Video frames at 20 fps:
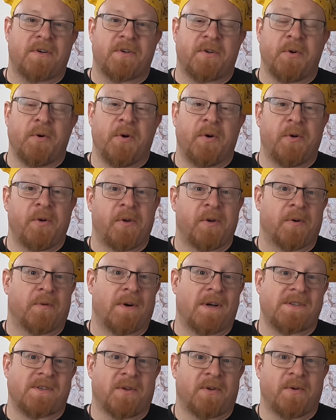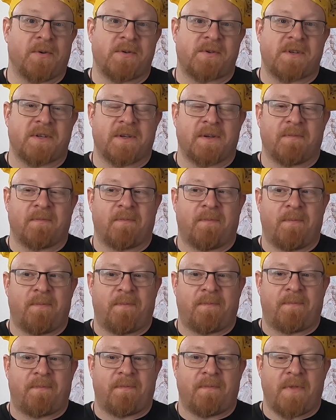do a New Year resolution
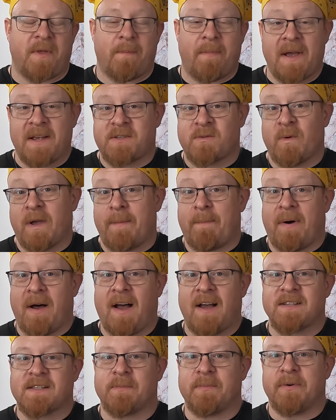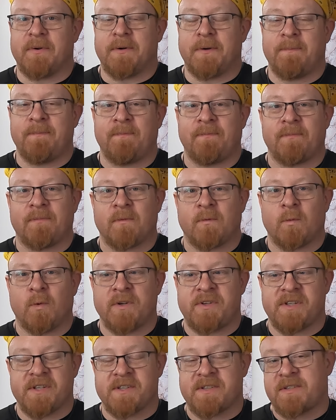the best way possible,
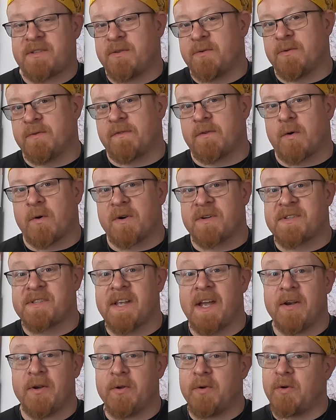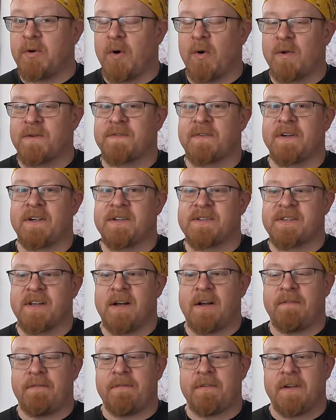which is to, of course, set new goals for
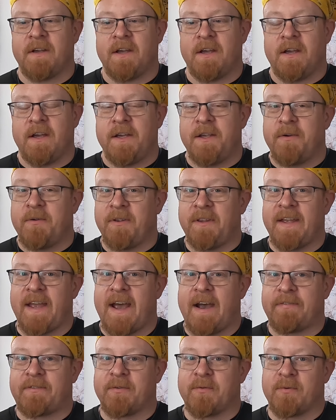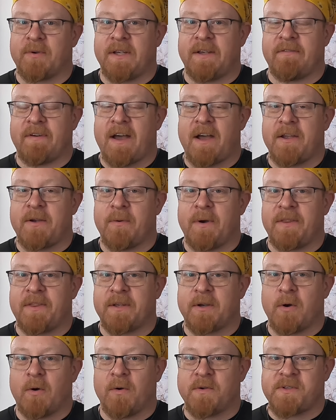yourself, you really have to reevaluate the
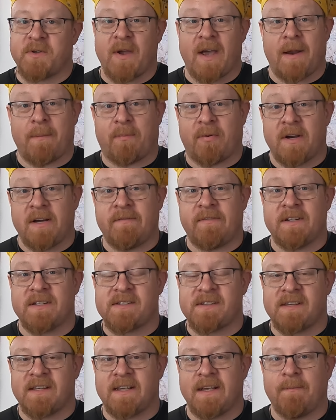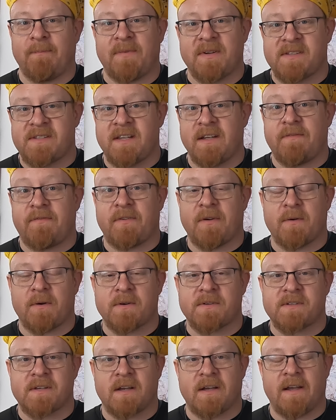goals you had previously to see
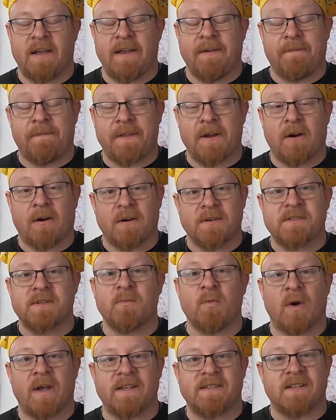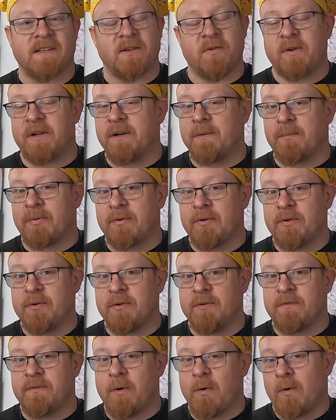if there are some ways that you can
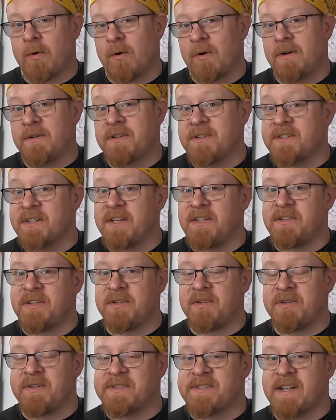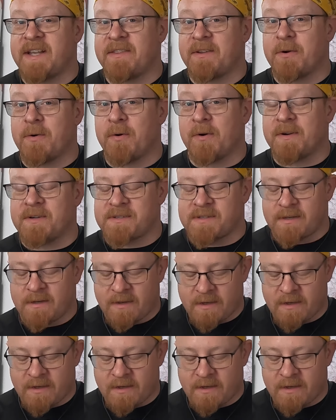improve or just continue to stay the course.